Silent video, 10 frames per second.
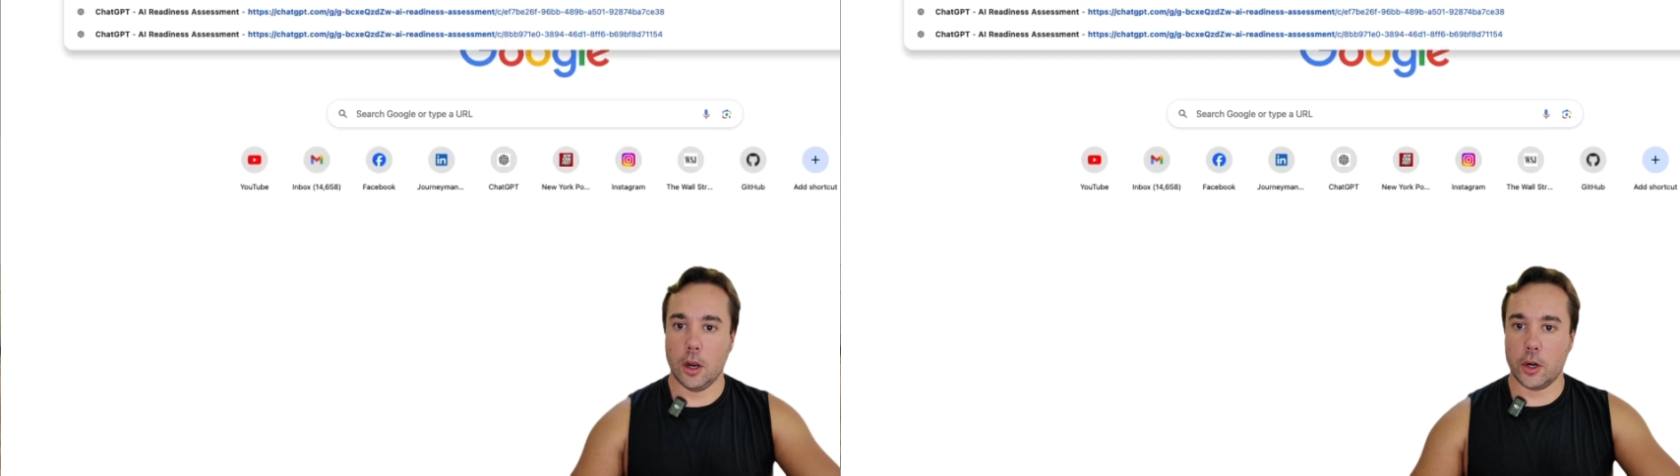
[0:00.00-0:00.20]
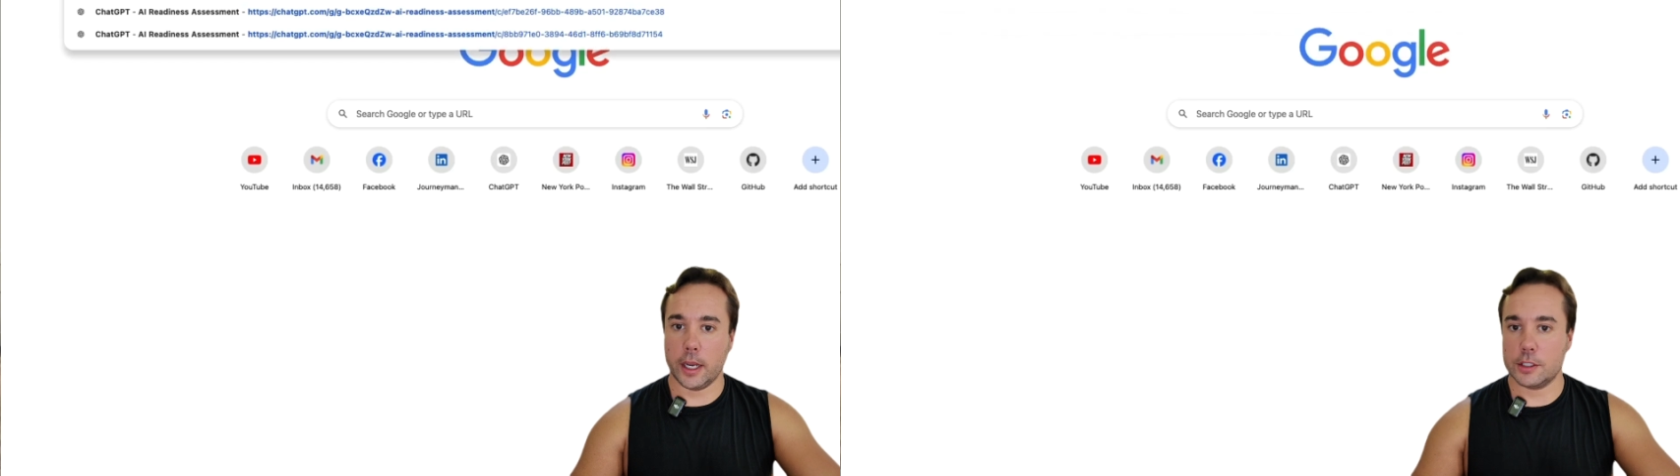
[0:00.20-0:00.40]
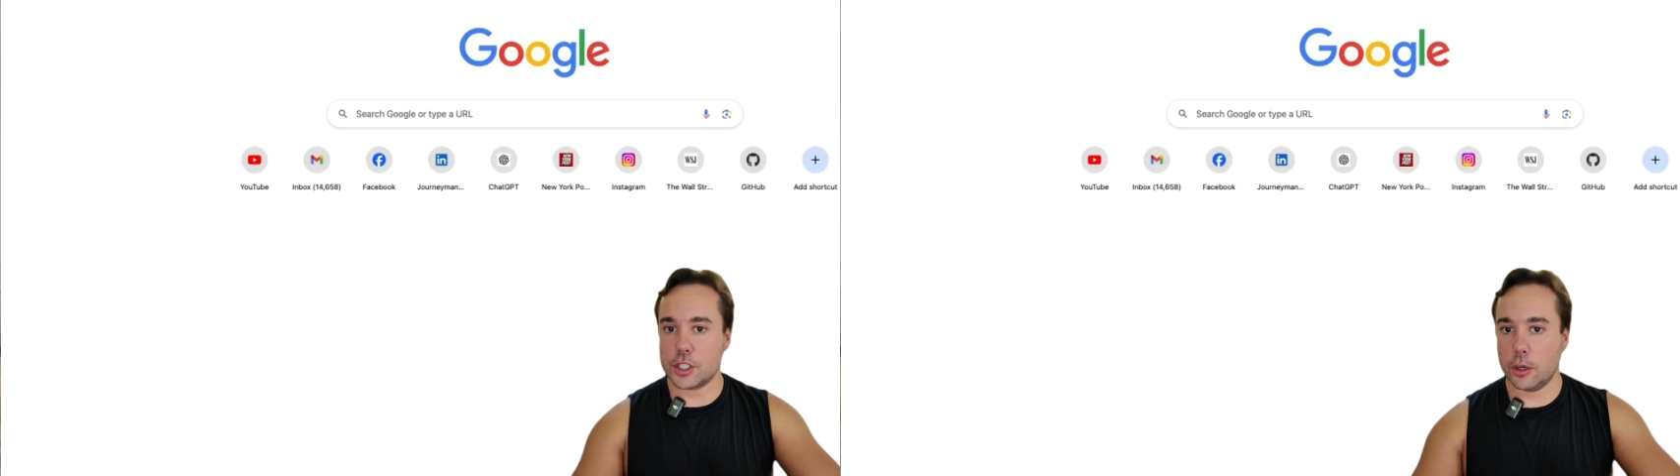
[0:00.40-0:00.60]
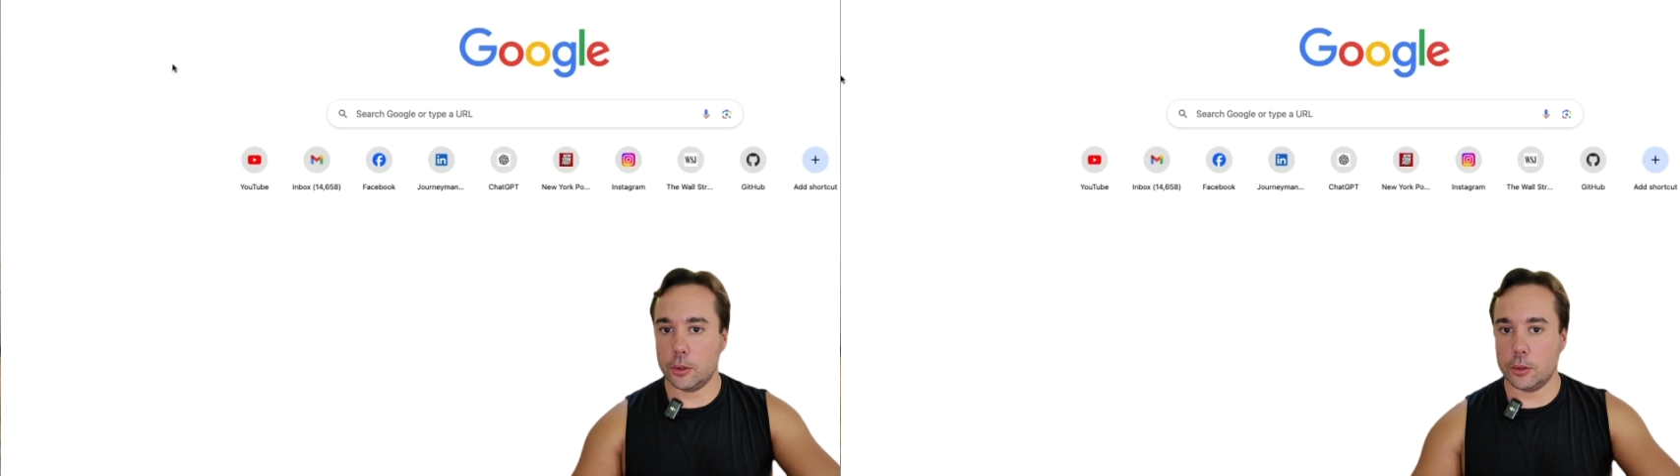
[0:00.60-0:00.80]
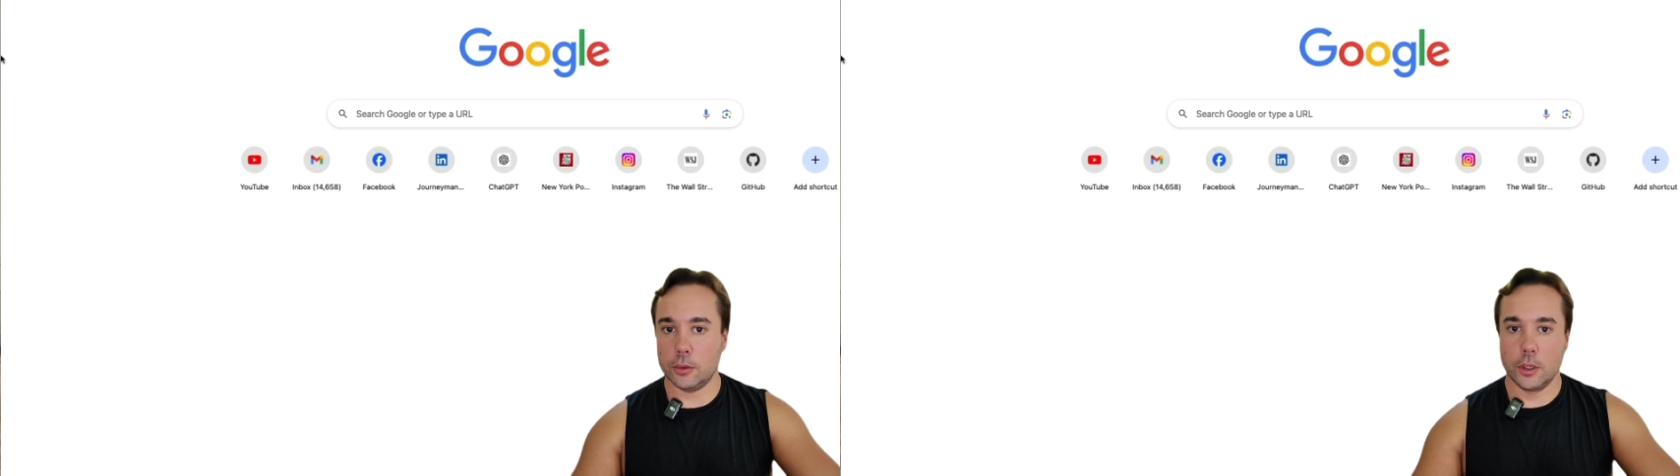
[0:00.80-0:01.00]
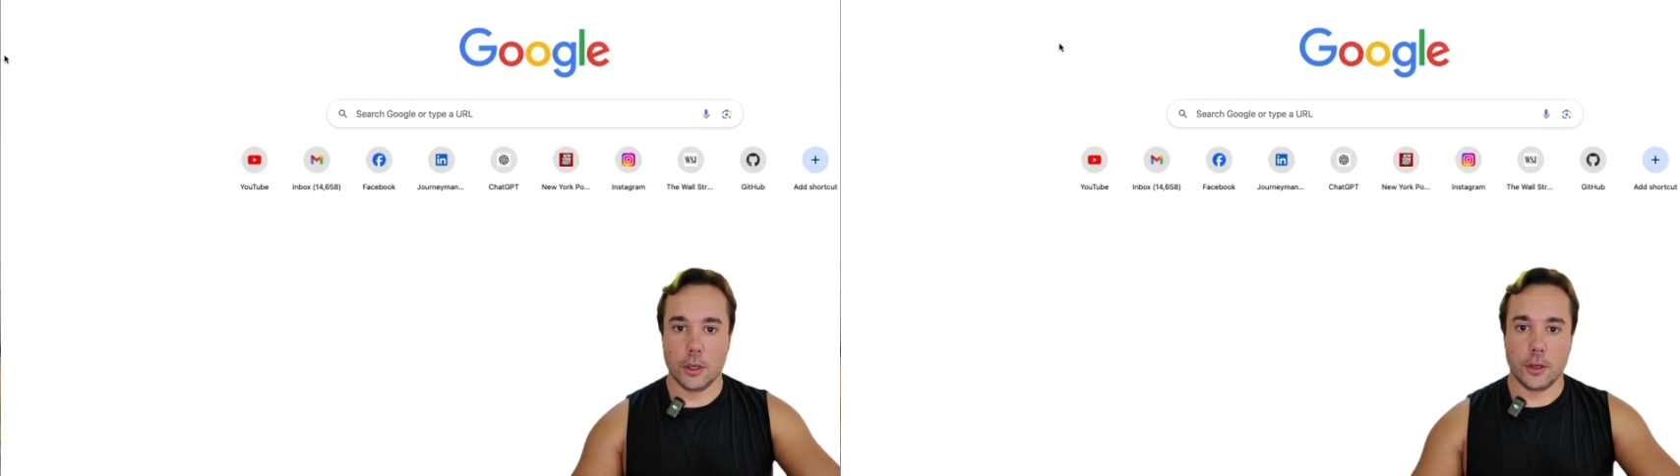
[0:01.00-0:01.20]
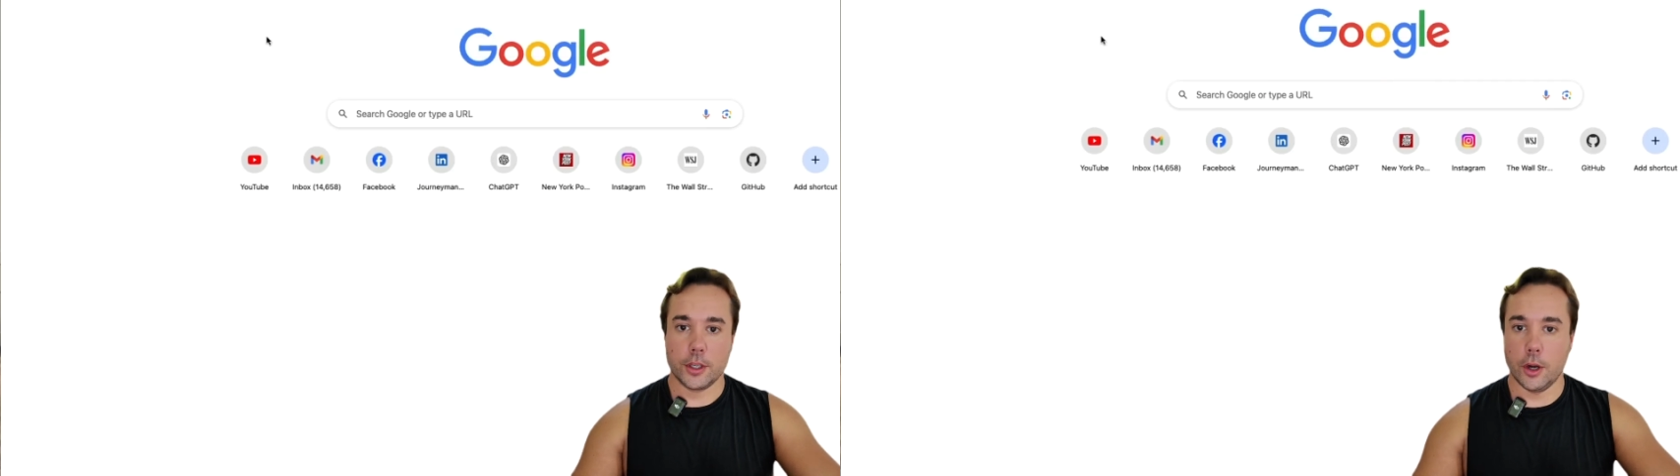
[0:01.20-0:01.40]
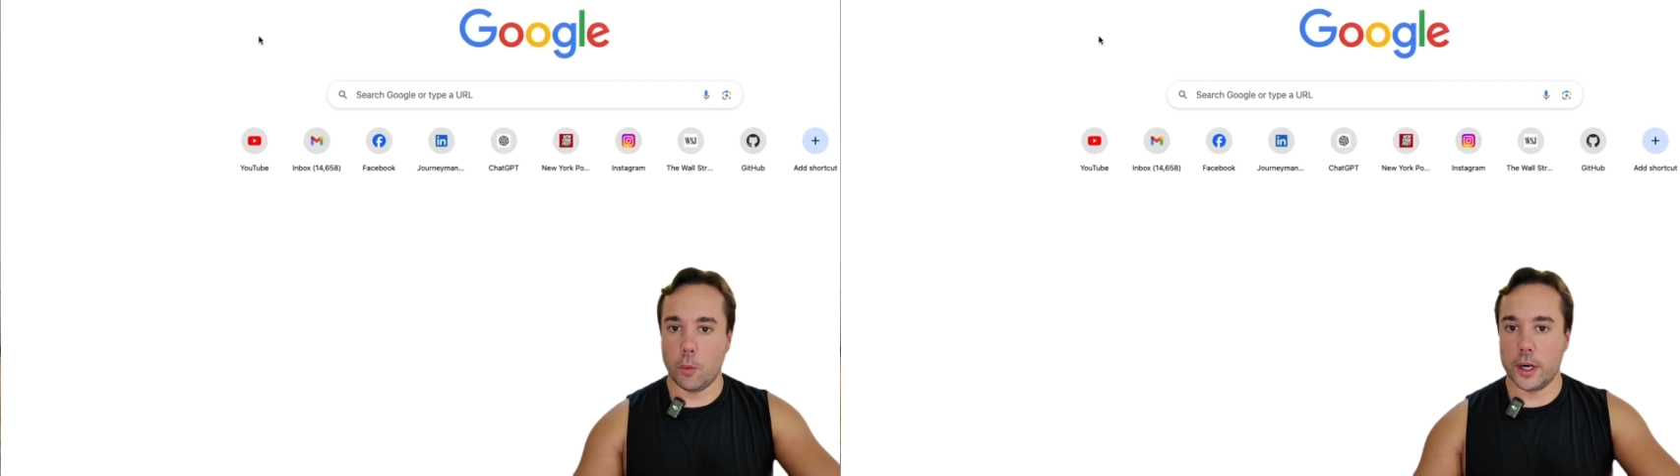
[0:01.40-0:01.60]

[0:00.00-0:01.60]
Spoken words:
Okay, so, you know,